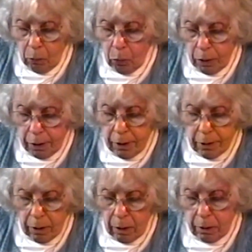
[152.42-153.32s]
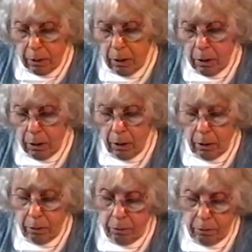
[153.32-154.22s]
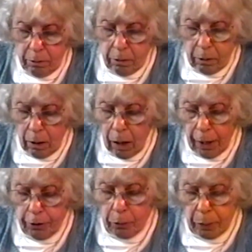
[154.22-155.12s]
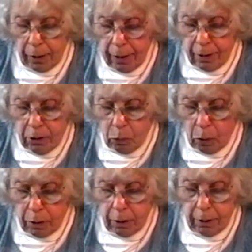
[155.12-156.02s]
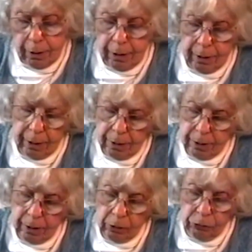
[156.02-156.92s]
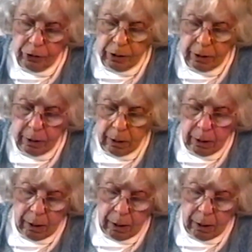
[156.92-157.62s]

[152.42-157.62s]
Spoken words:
one is on higher planes. One gets increased